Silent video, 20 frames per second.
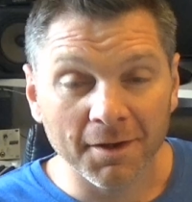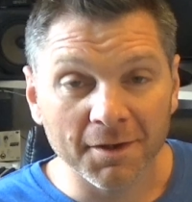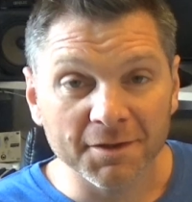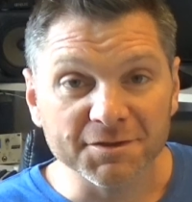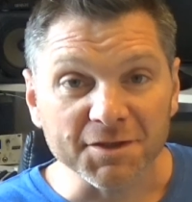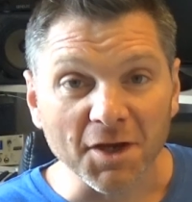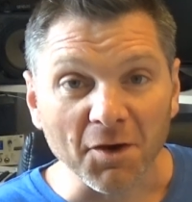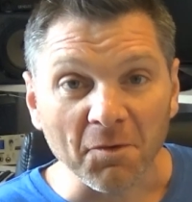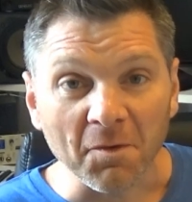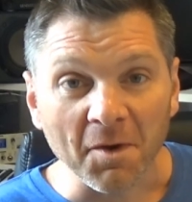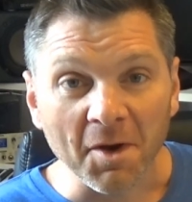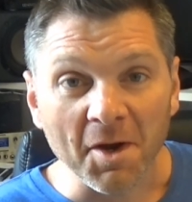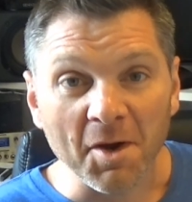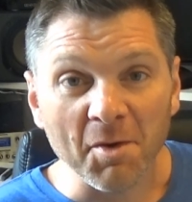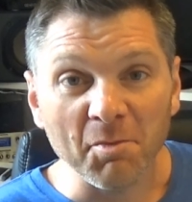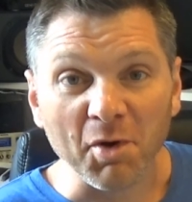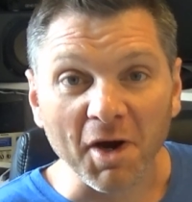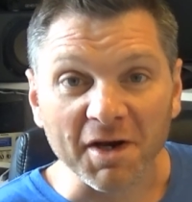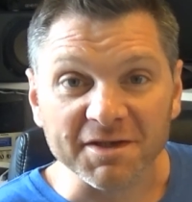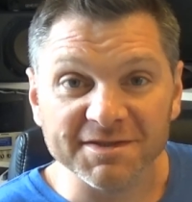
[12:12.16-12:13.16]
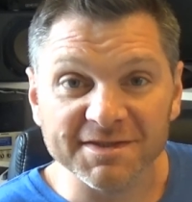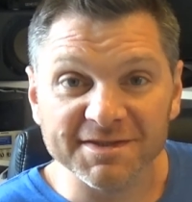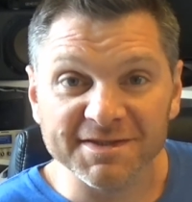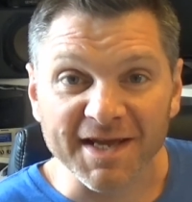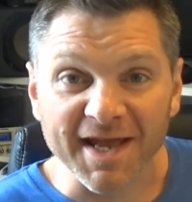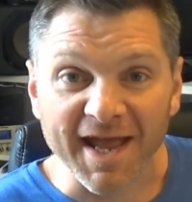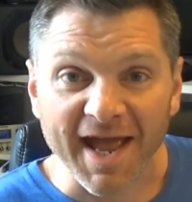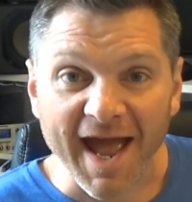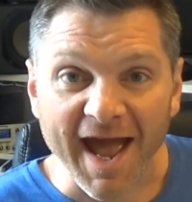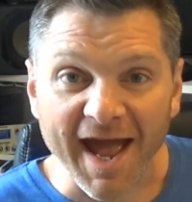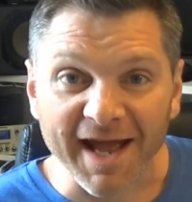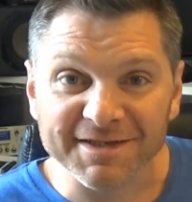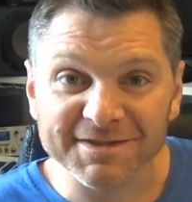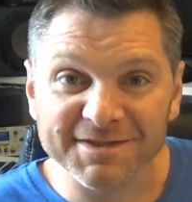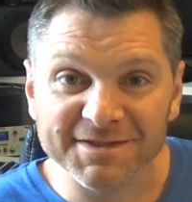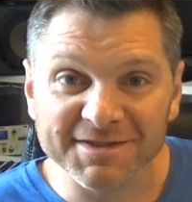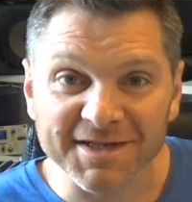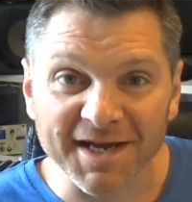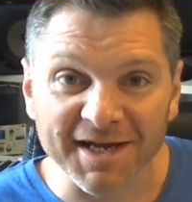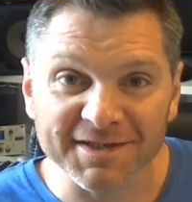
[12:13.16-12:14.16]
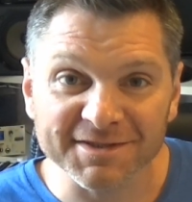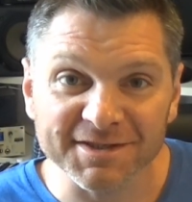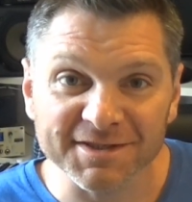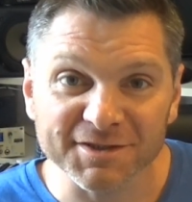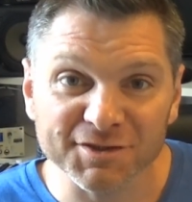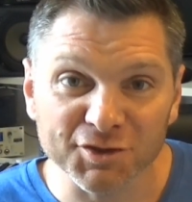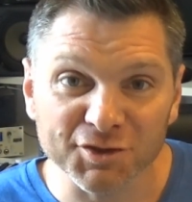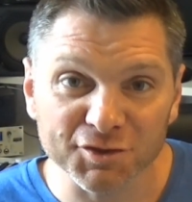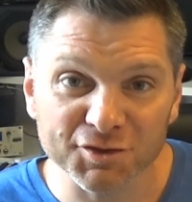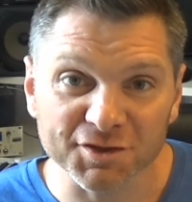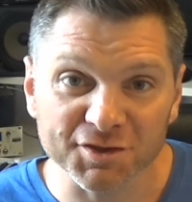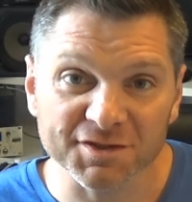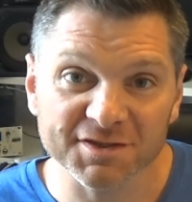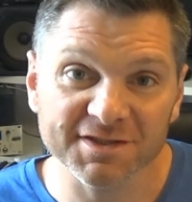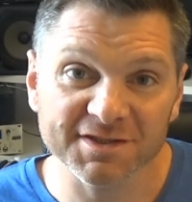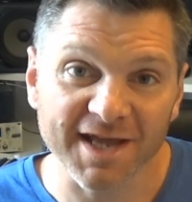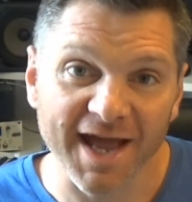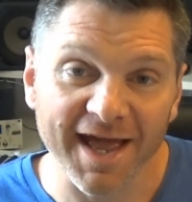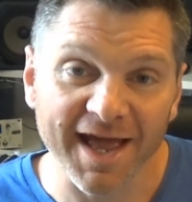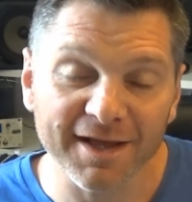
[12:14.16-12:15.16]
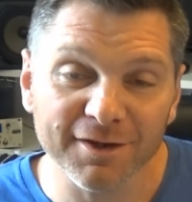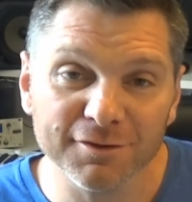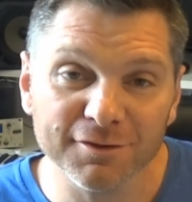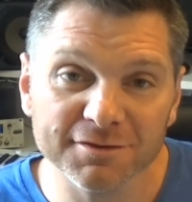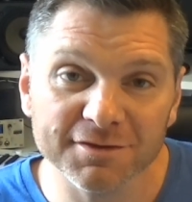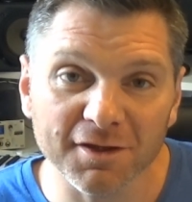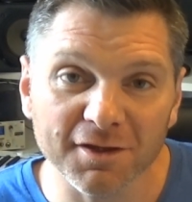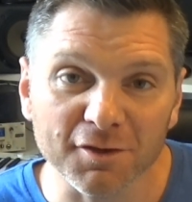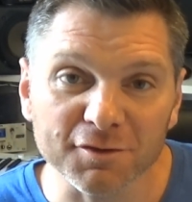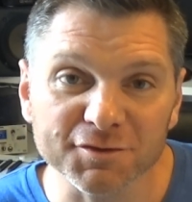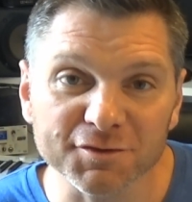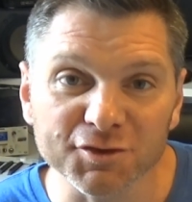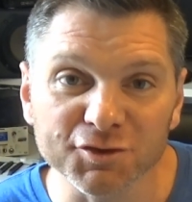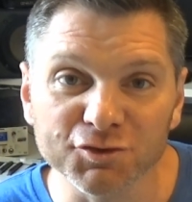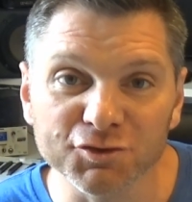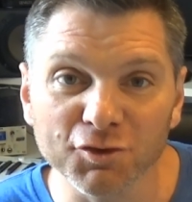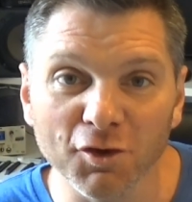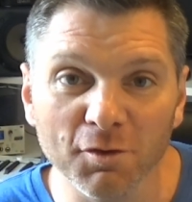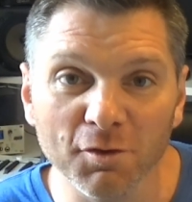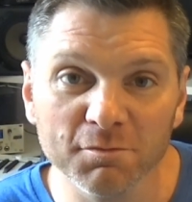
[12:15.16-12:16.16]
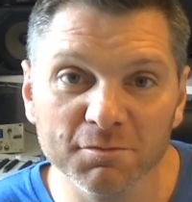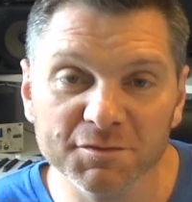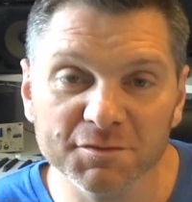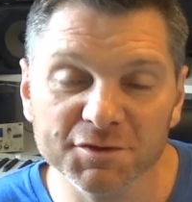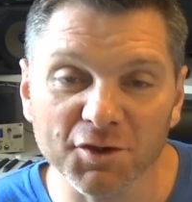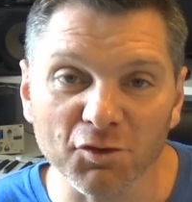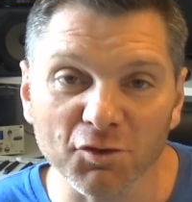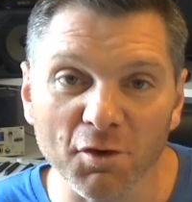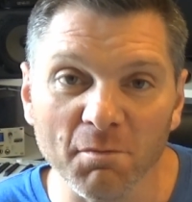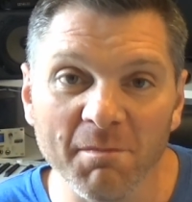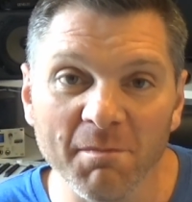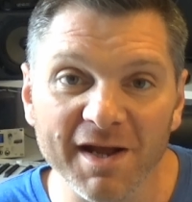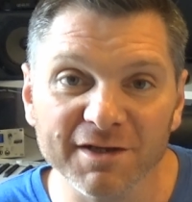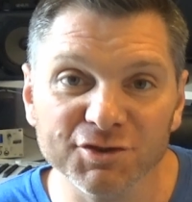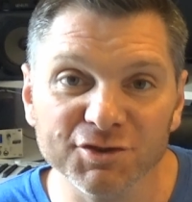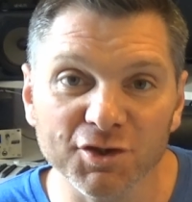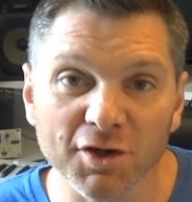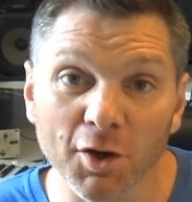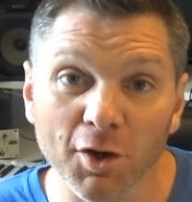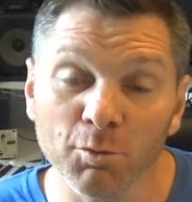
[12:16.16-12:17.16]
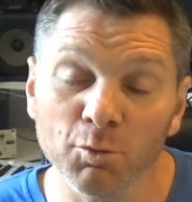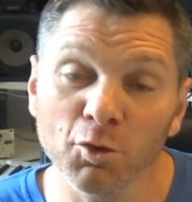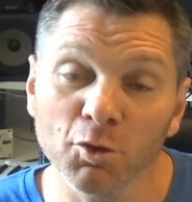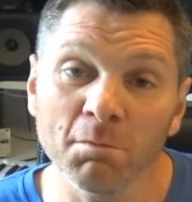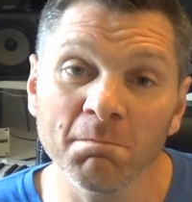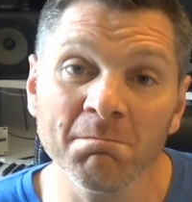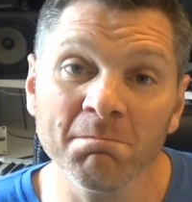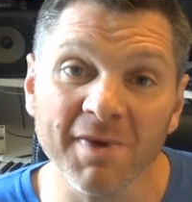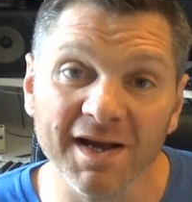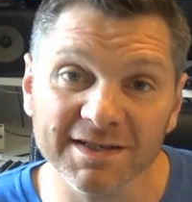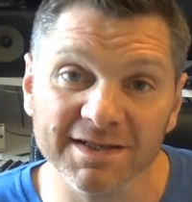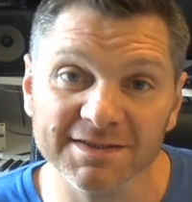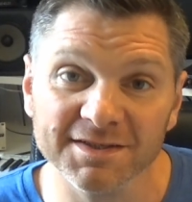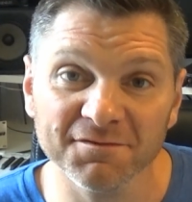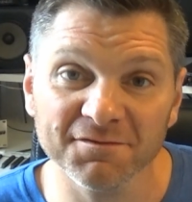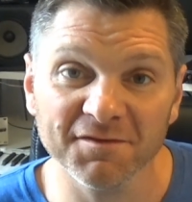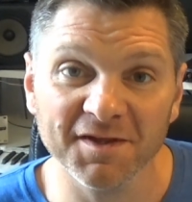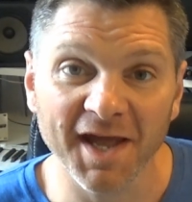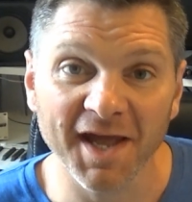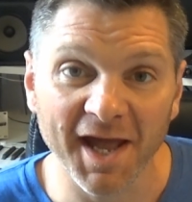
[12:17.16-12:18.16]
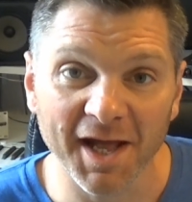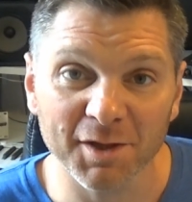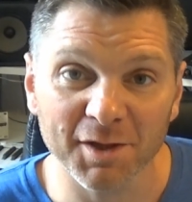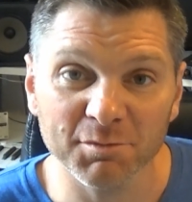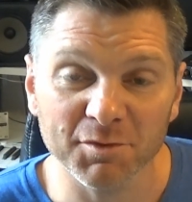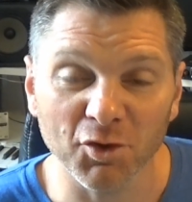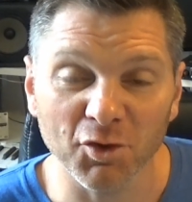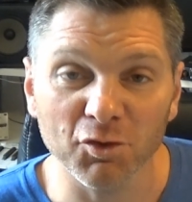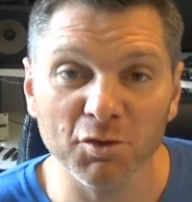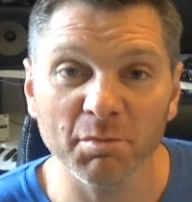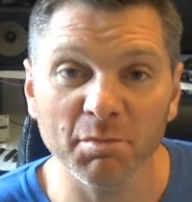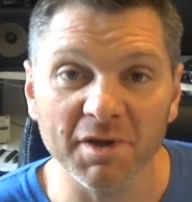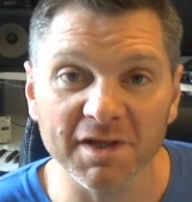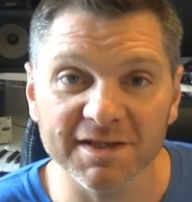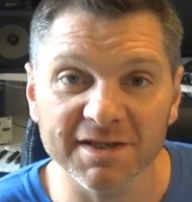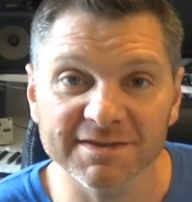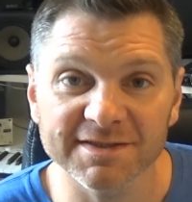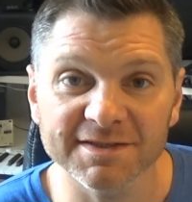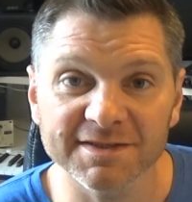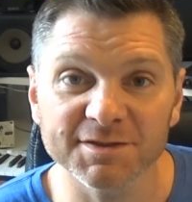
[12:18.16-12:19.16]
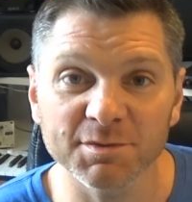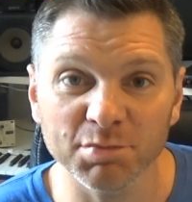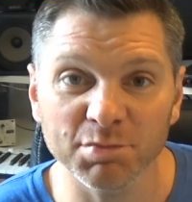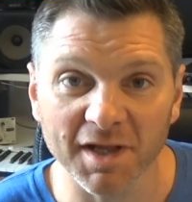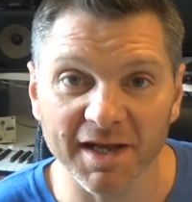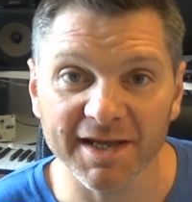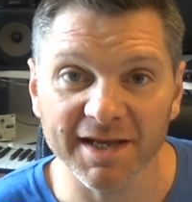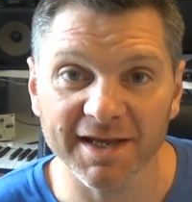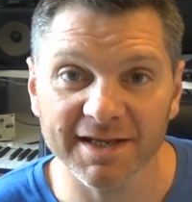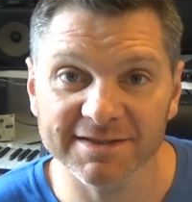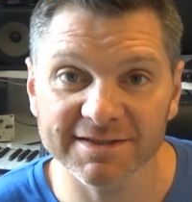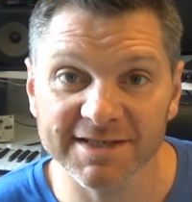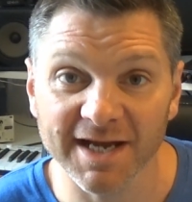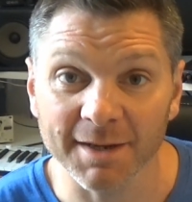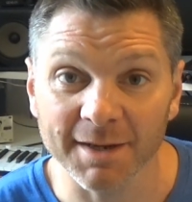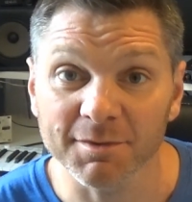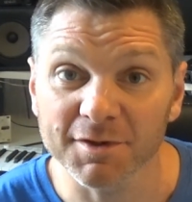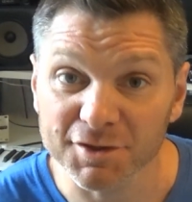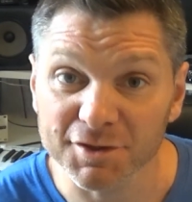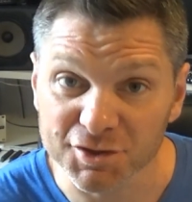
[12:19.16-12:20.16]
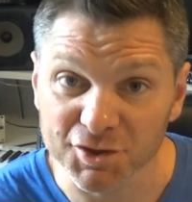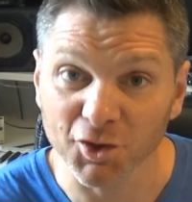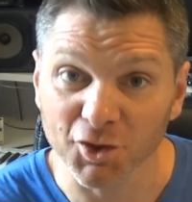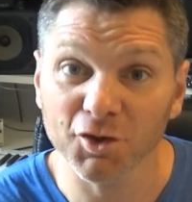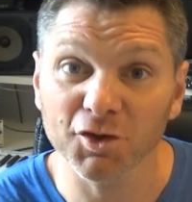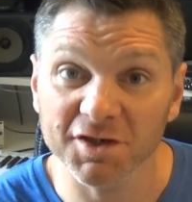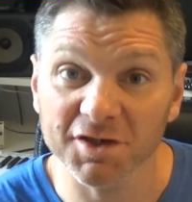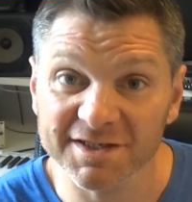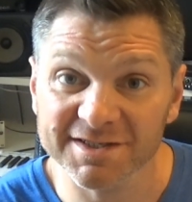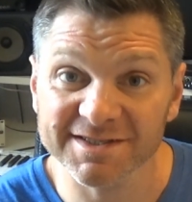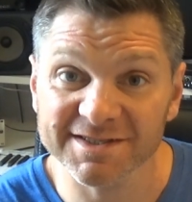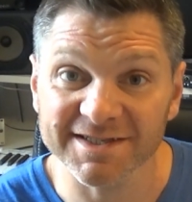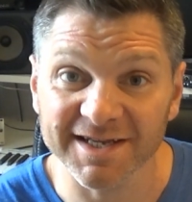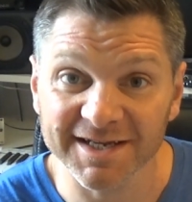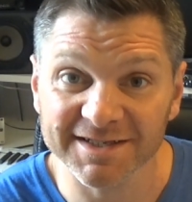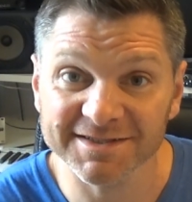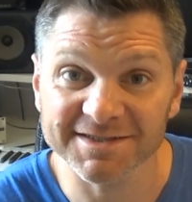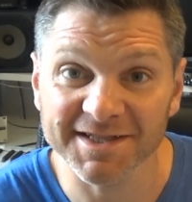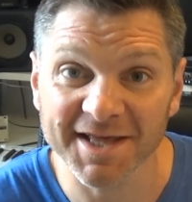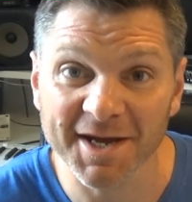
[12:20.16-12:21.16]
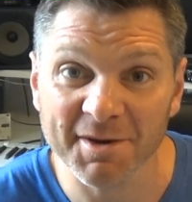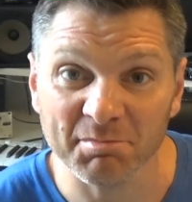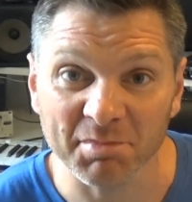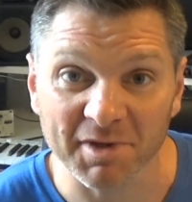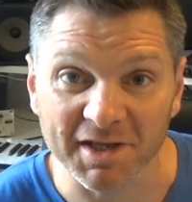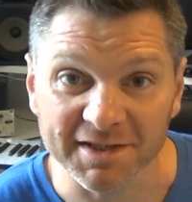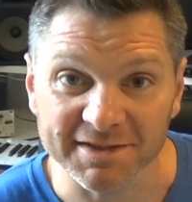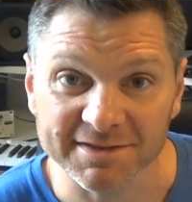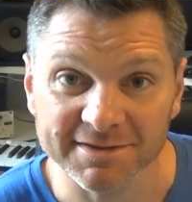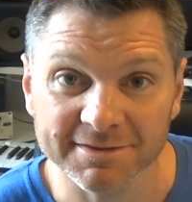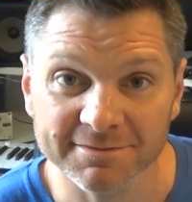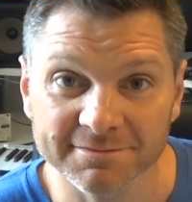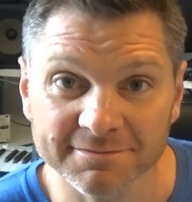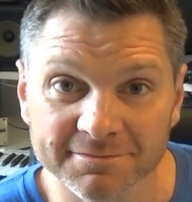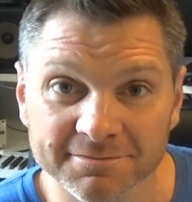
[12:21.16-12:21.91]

So, practicing exercises such as scales along to drums or a metronome will massively help your ability to play in time because you're going to stick to that beat.